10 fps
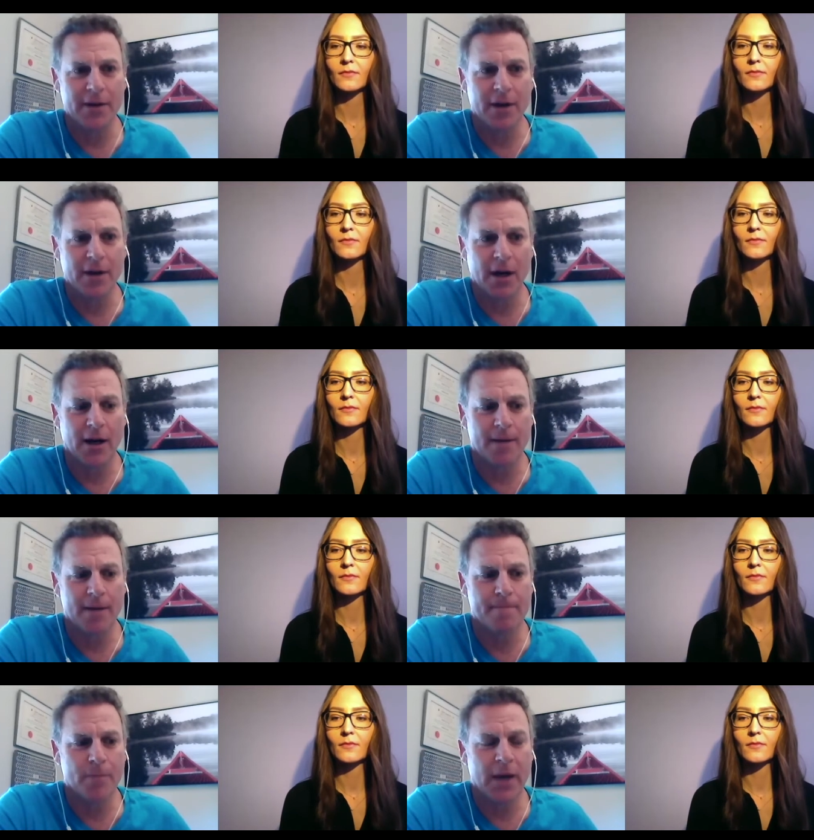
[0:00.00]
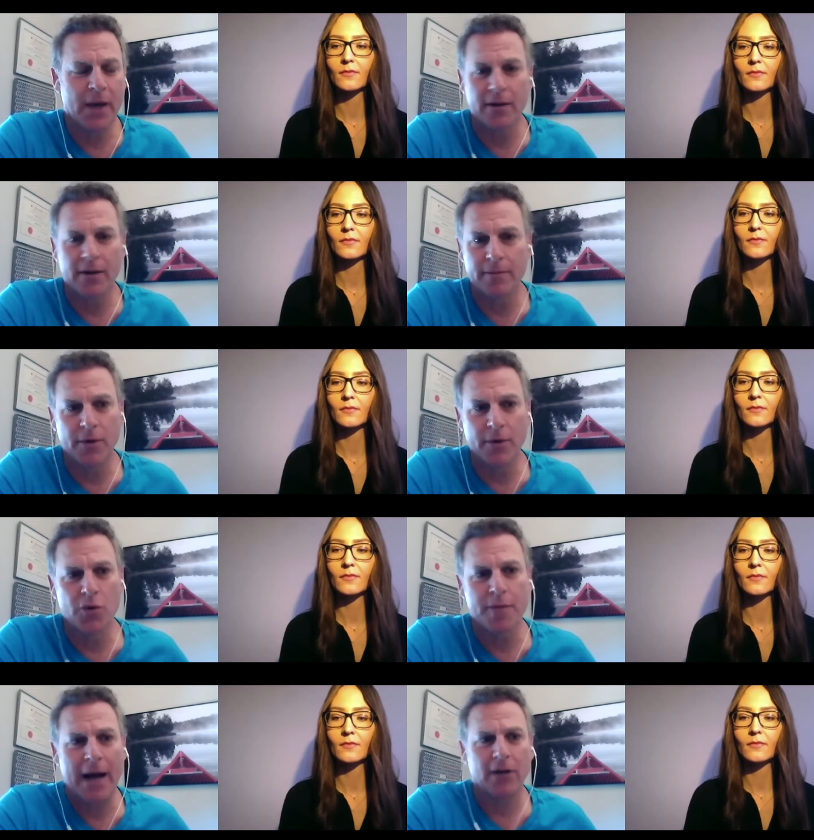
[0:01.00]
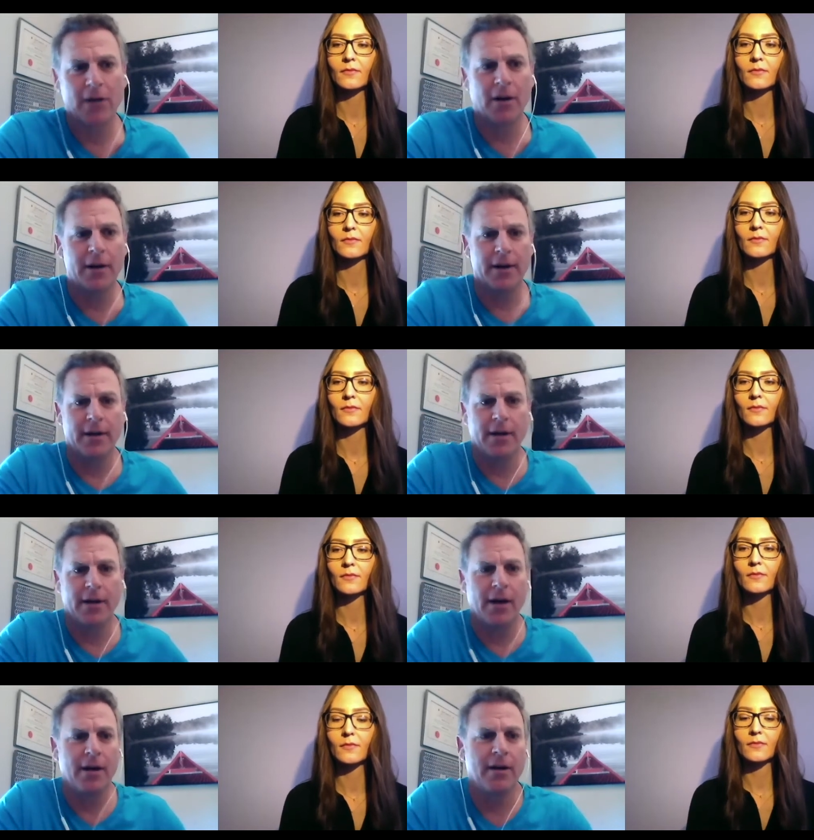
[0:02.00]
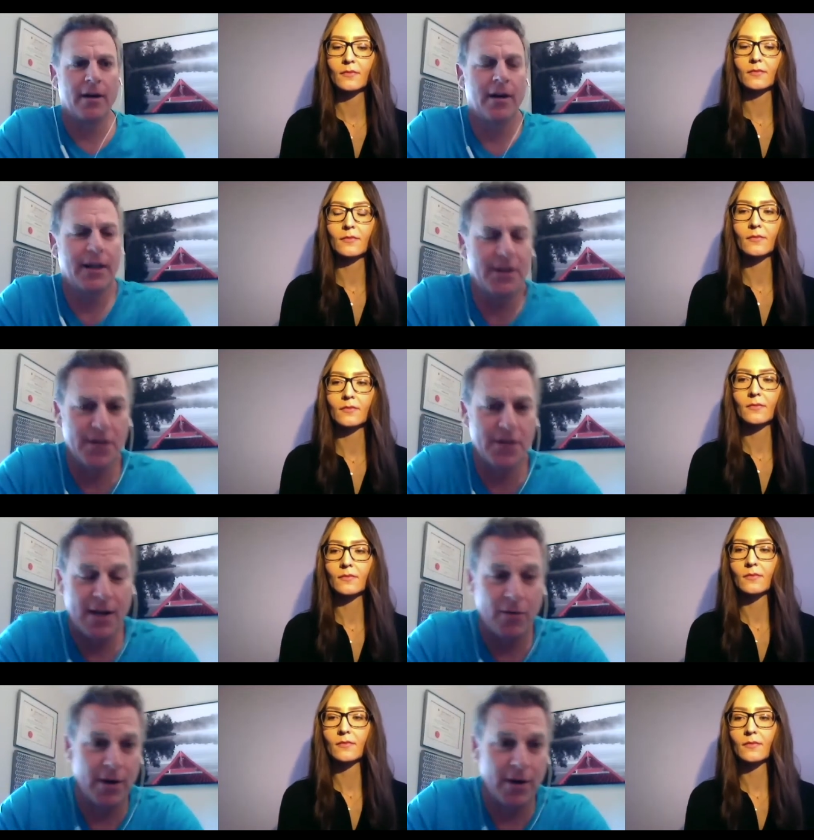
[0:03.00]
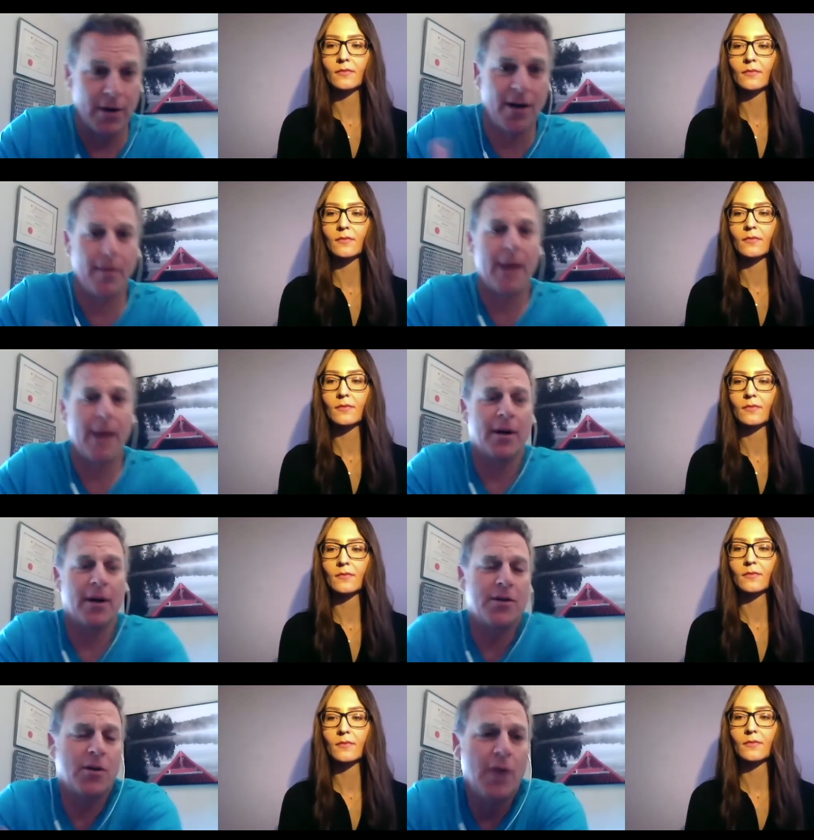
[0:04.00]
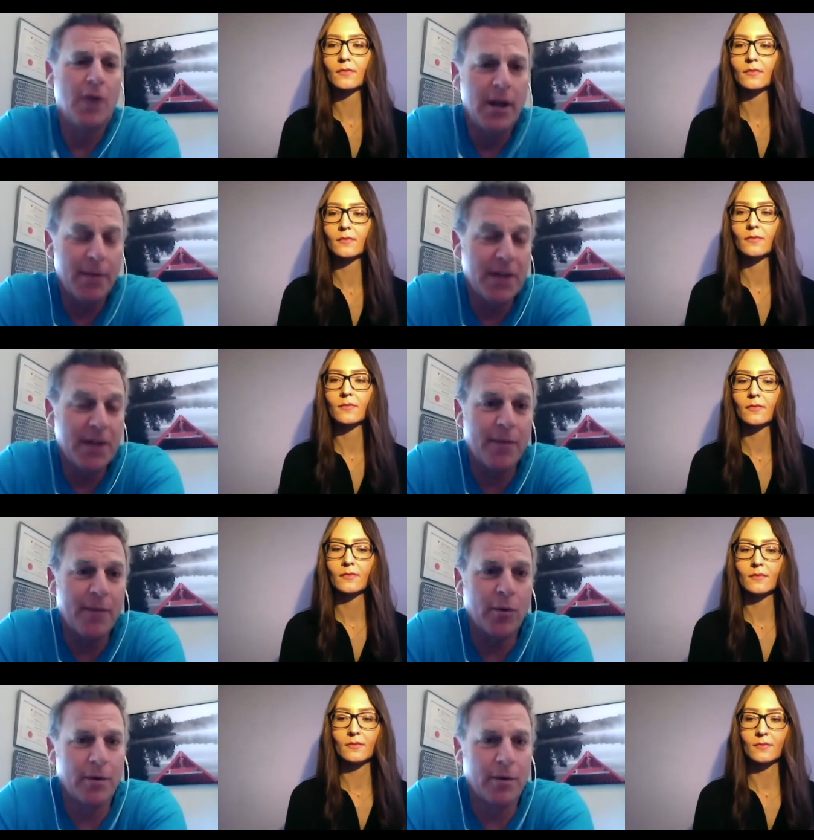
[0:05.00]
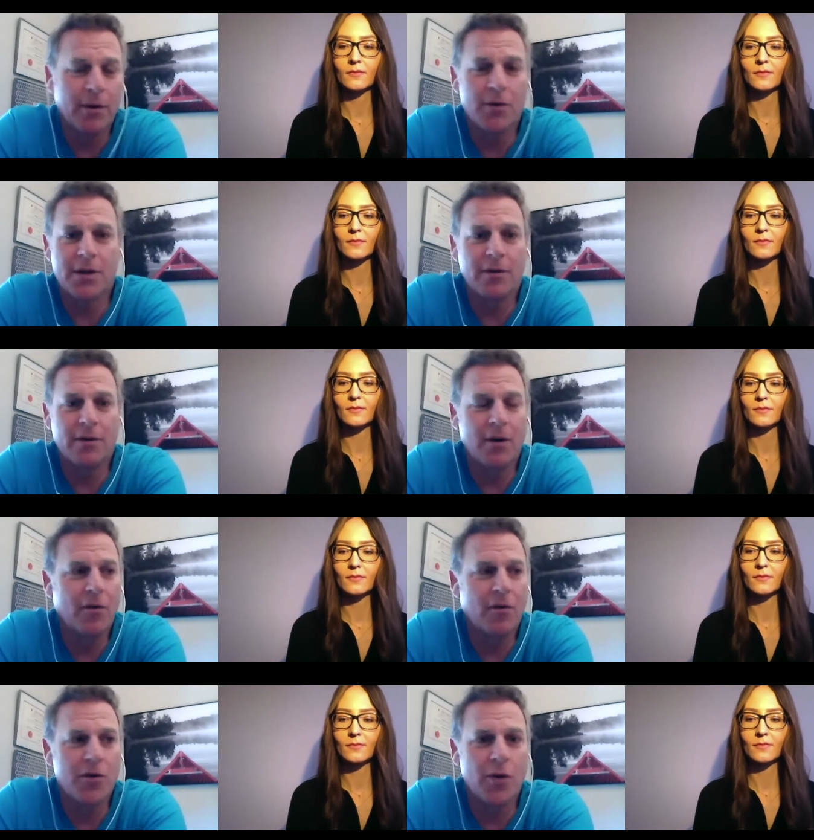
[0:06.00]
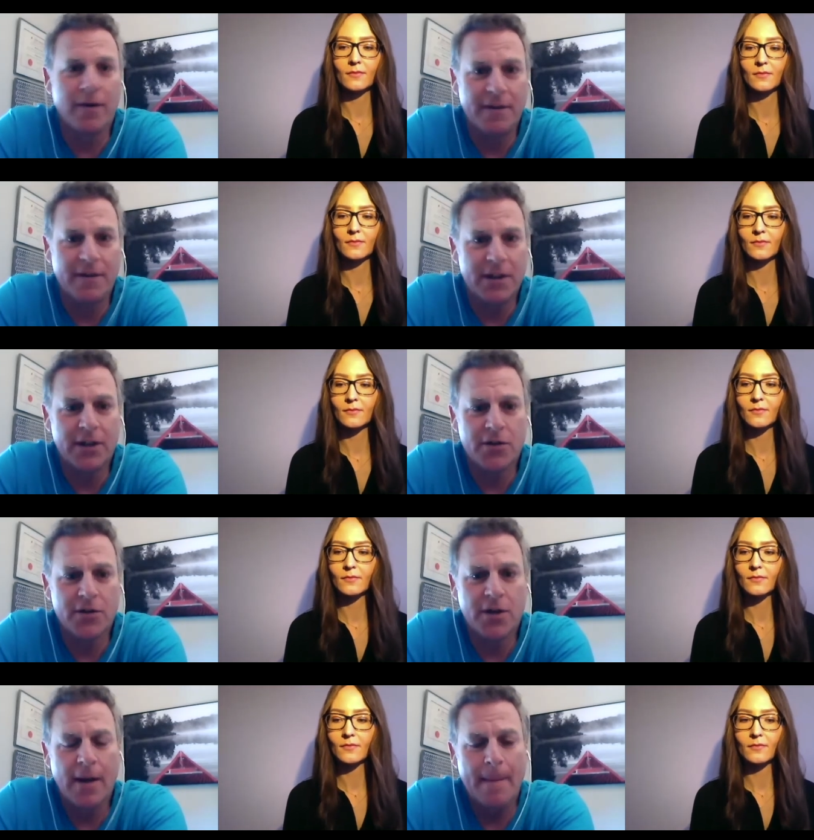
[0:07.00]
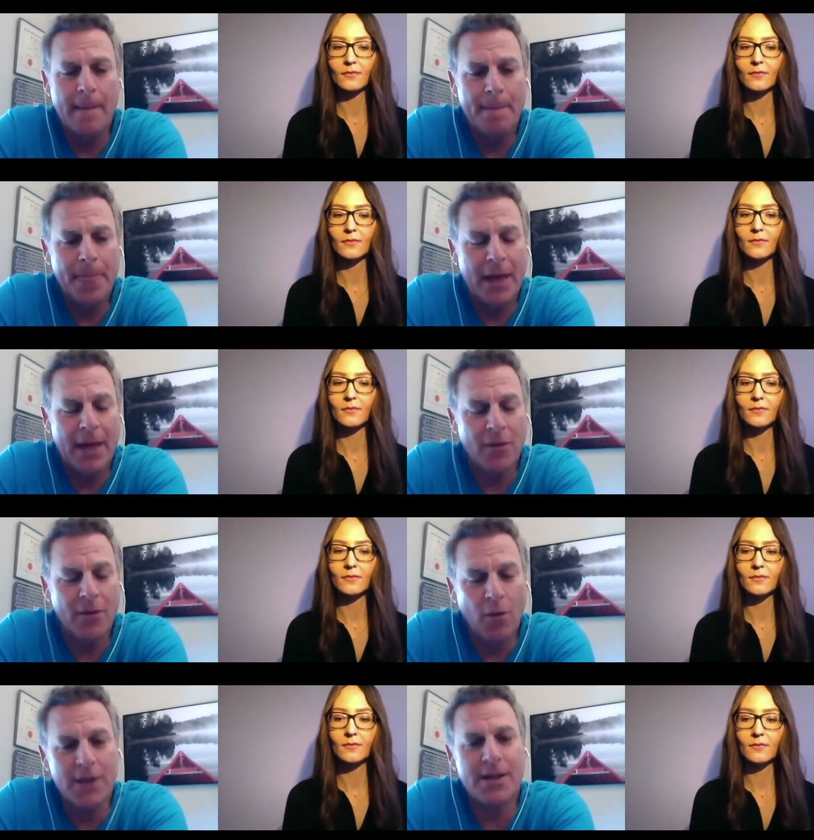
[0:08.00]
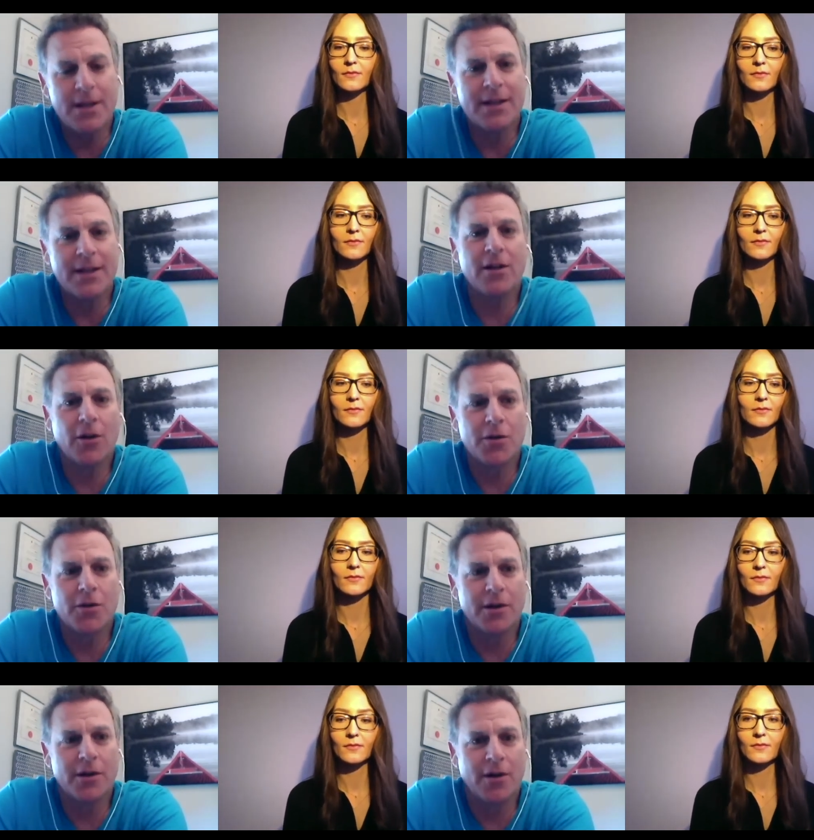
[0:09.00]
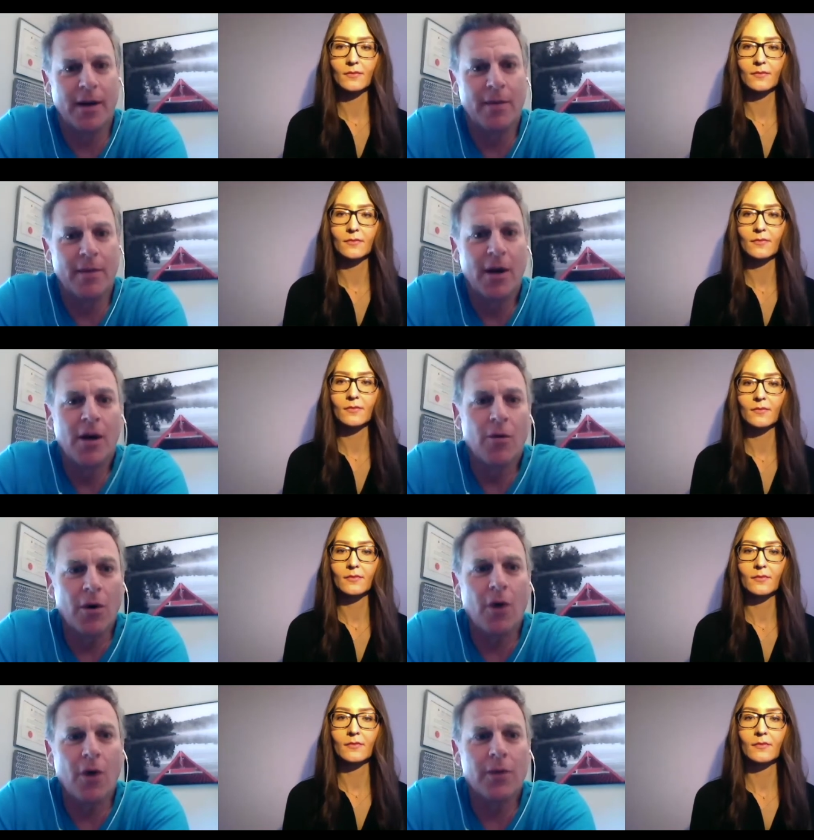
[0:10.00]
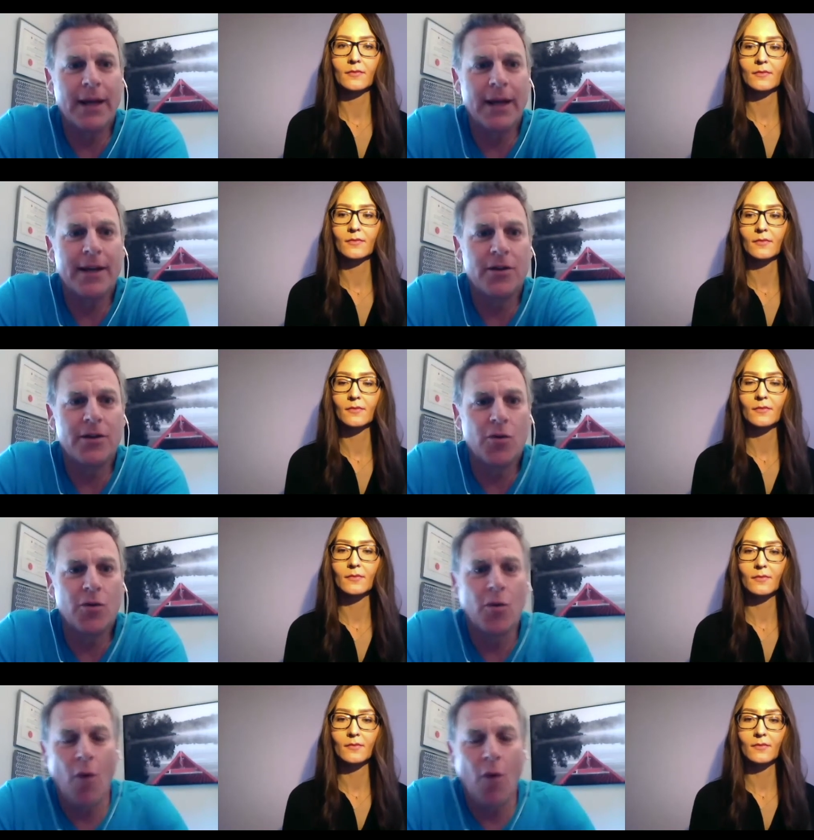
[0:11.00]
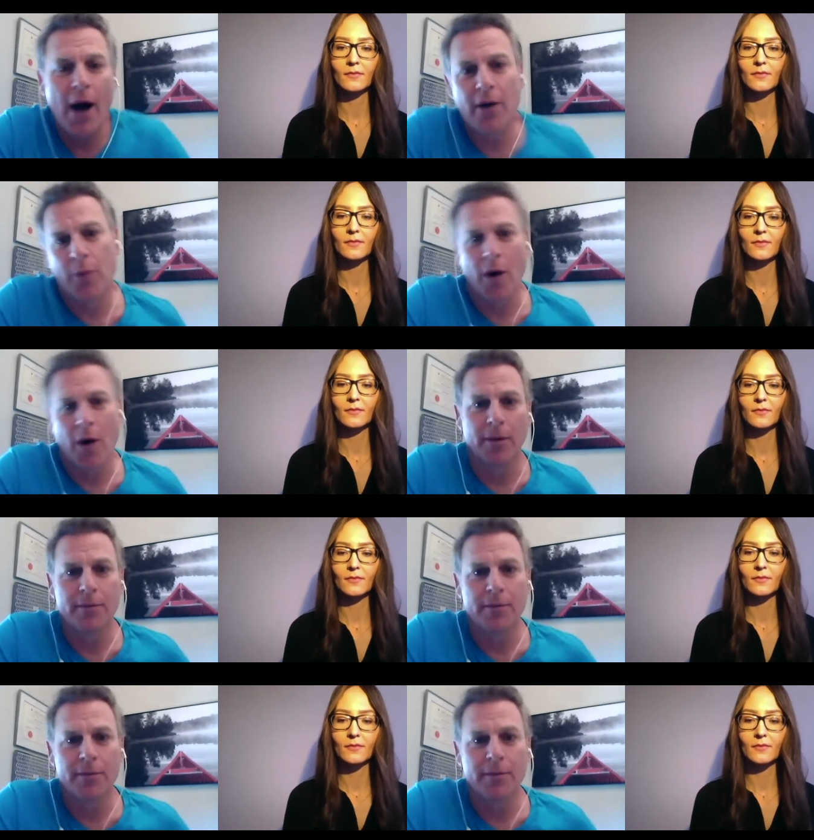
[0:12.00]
Speaker 1: Um, we had a huge backlog in uh, in deals that were in our pipeline. So month of April, we were closing over 250 deals, and the ones that didn't close on time were all relating to wire problems.